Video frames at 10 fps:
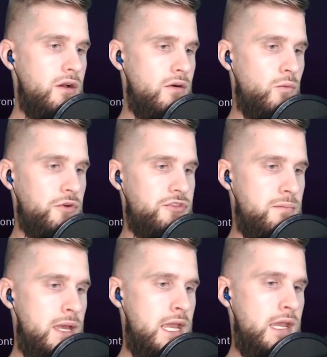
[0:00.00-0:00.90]
what the
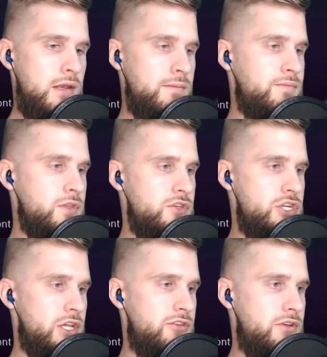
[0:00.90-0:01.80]
main
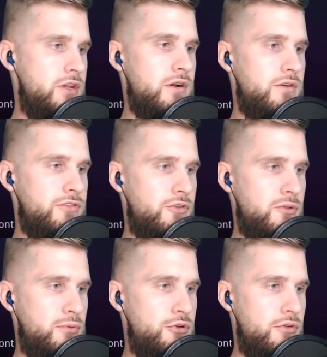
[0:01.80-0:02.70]
gist here is. So
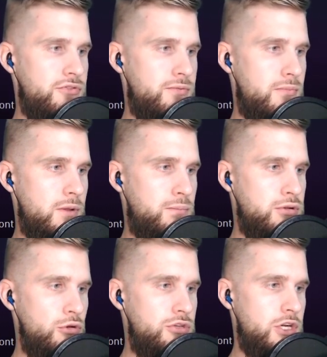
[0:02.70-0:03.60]
the Plutus
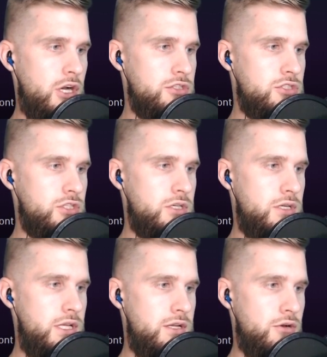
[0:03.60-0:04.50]

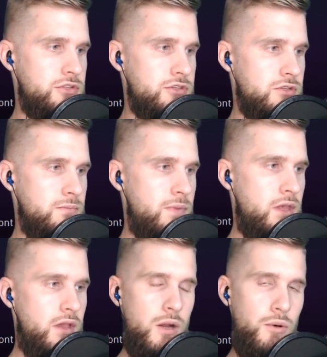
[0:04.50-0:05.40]
ecosystem,
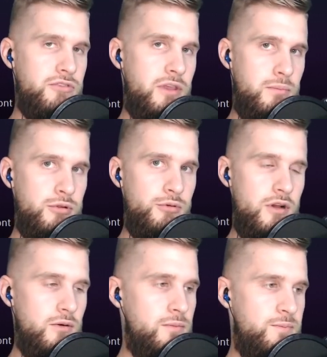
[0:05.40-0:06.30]
I want to say
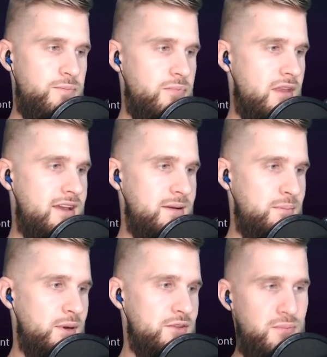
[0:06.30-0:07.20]
Pluto,
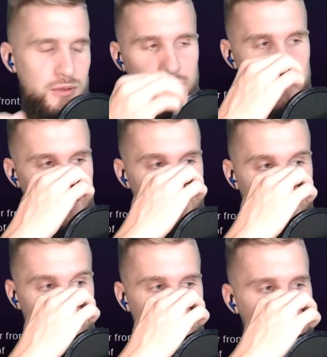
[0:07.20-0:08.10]
but it's
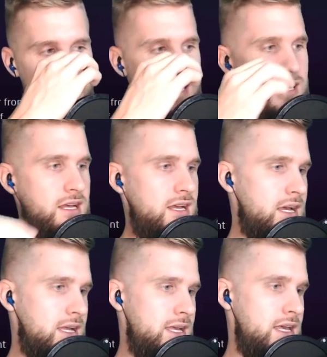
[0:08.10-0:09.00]
Plutus,
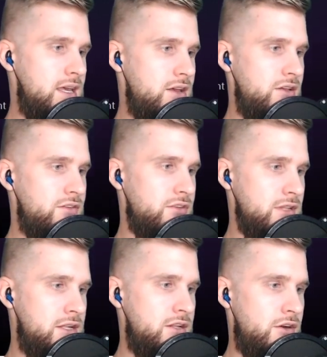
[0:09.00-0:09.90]
is
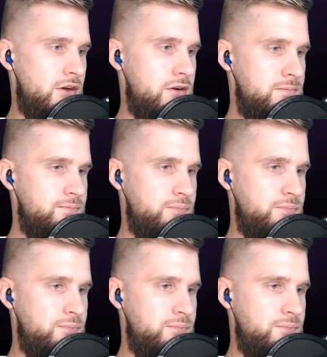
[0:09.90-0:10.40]
lend and earn,